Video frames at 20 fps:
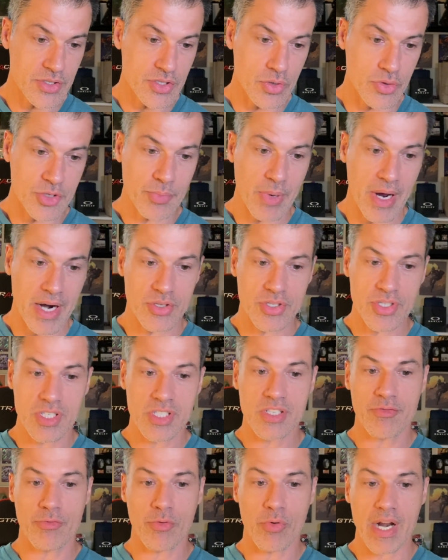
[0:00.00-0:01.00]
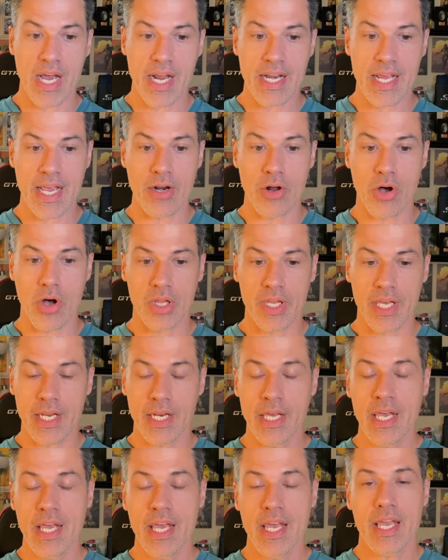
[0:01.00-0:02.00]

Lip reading: So it was buyer $64.98 all in,